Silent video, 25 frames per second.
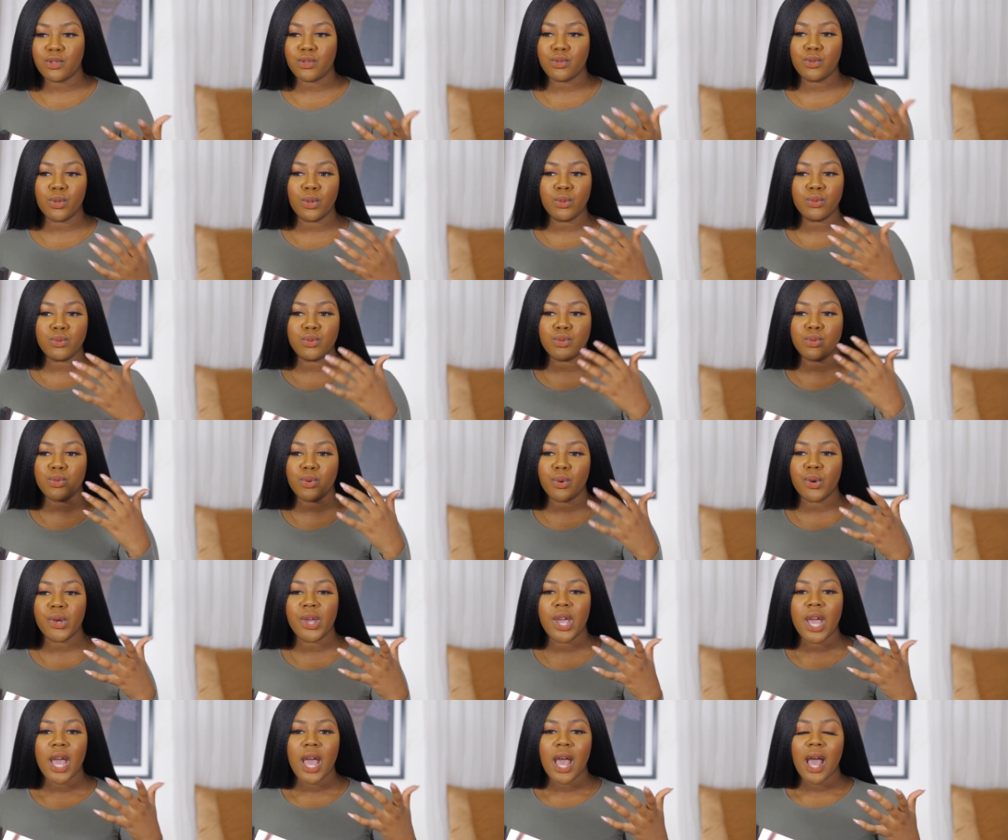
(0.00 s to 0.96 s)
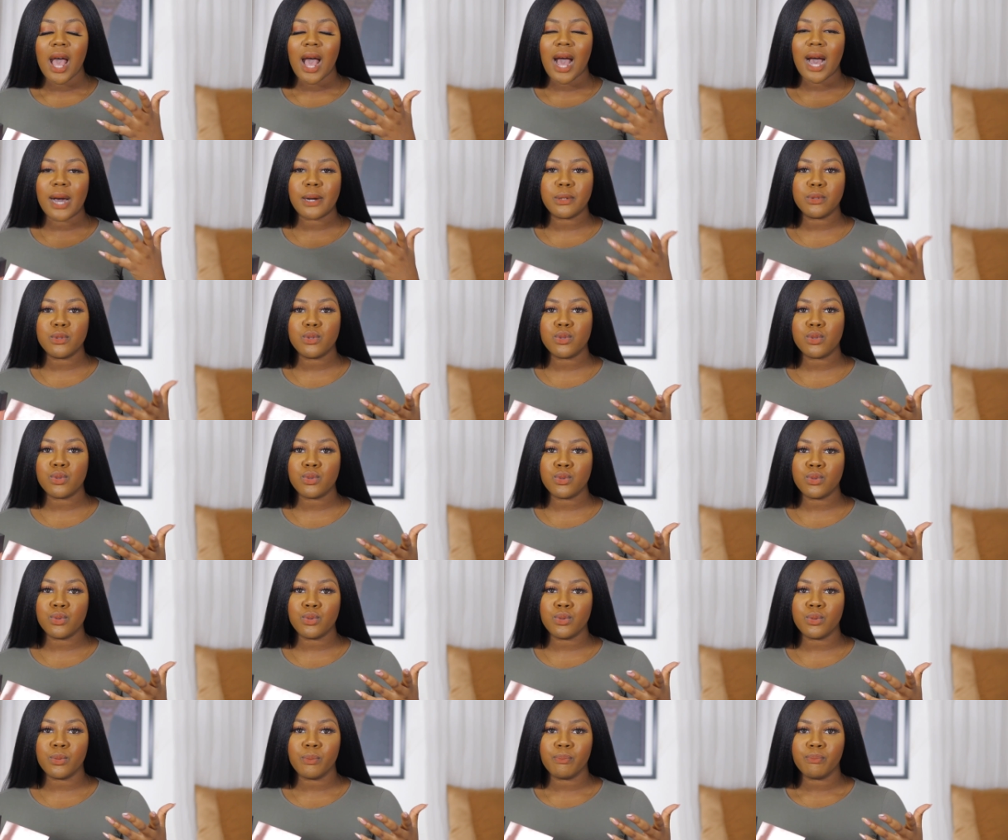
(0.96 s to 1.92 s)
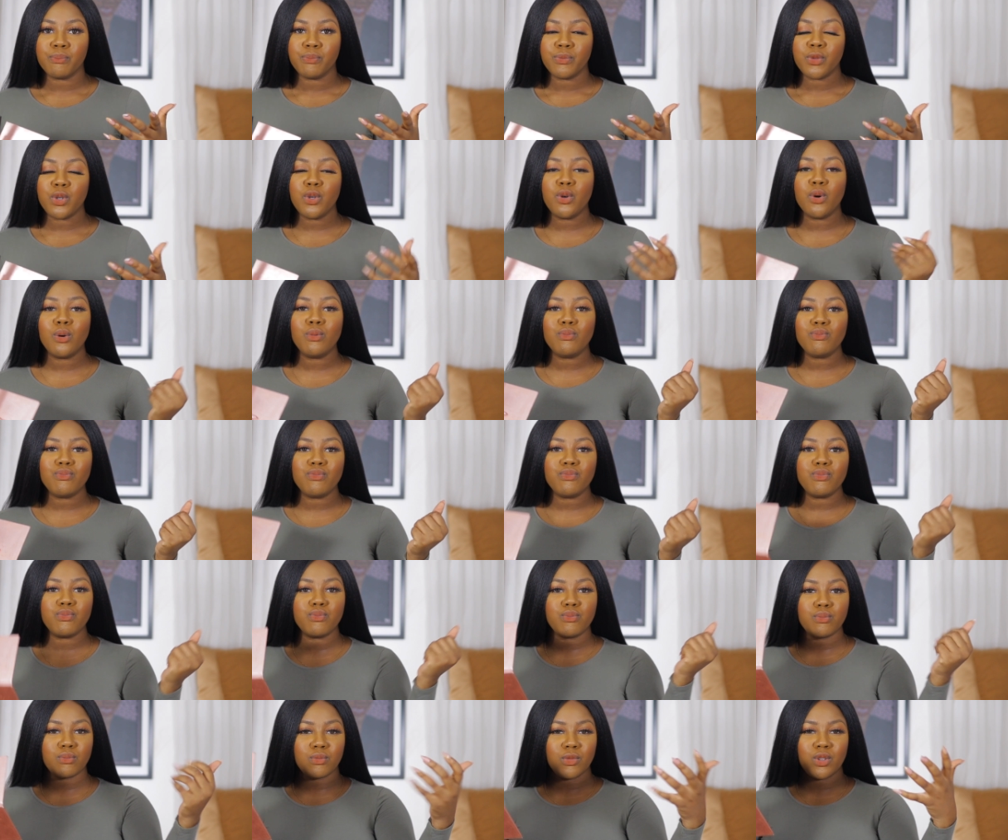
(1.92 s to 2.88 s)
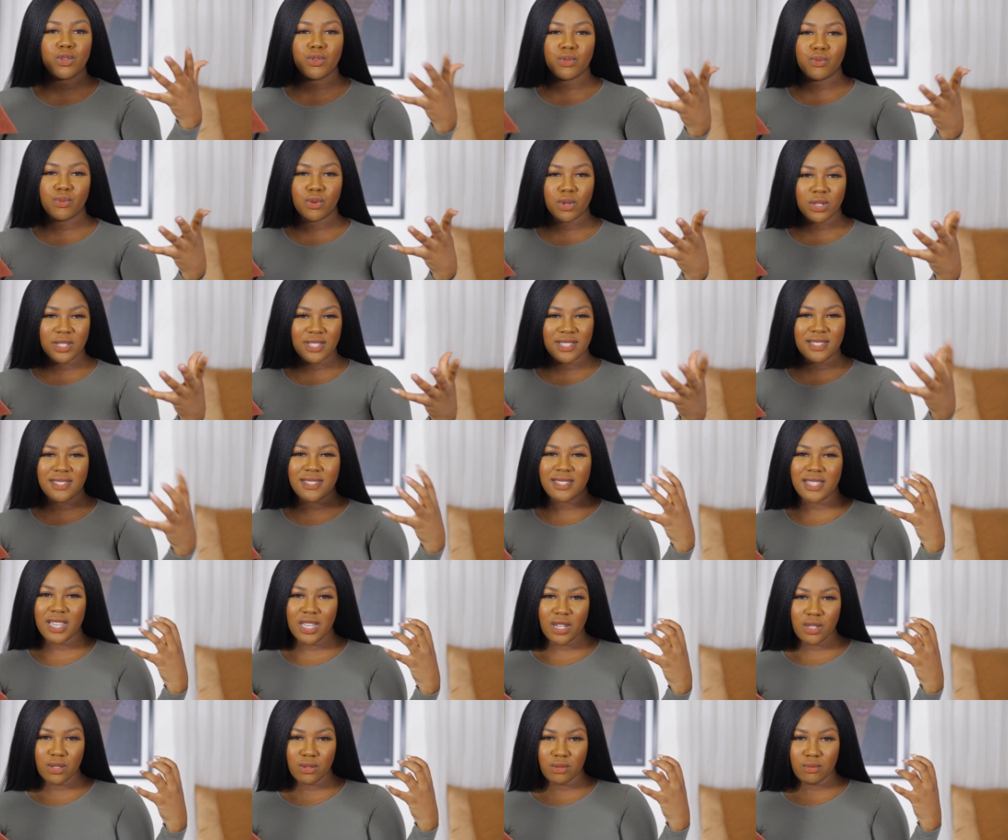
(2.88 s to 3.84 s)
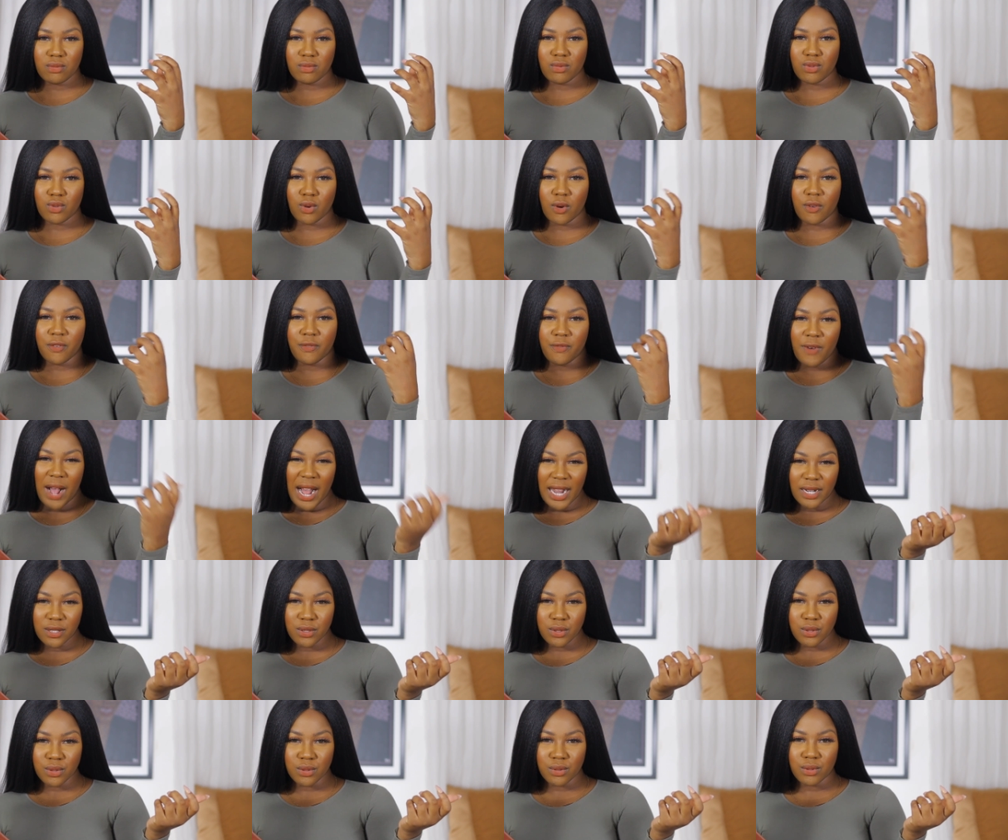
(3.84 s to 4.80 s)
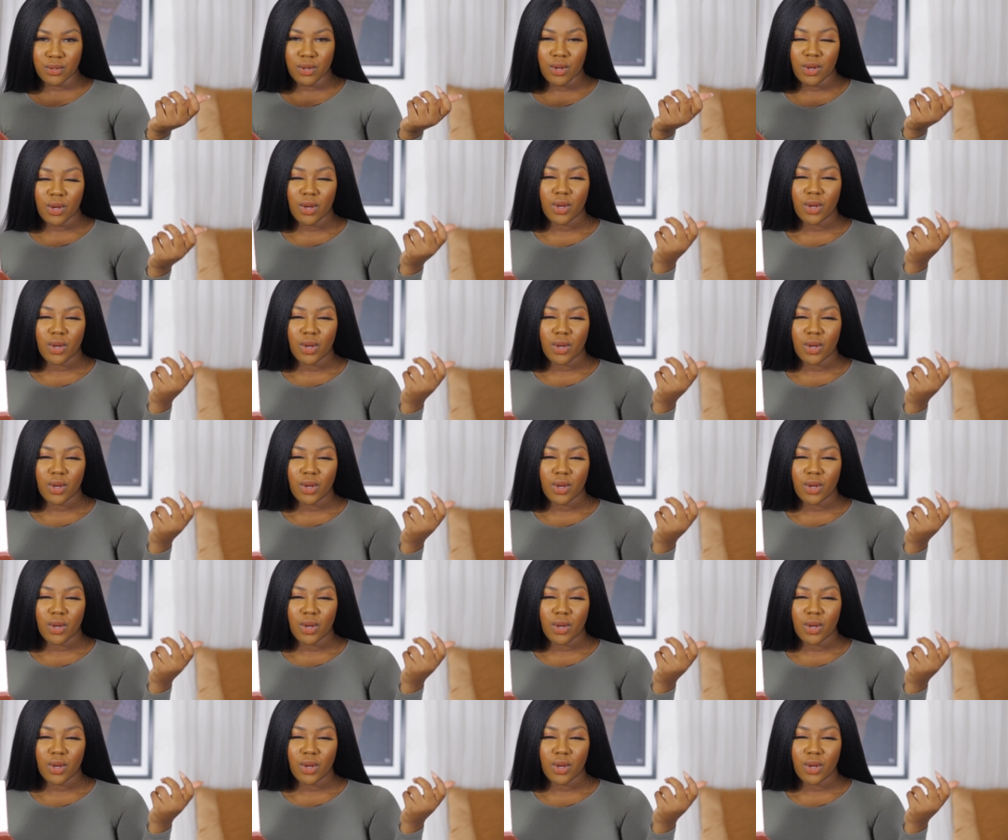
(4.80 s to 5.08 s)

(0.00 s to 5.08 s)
You don't know how to, you've not seen your value.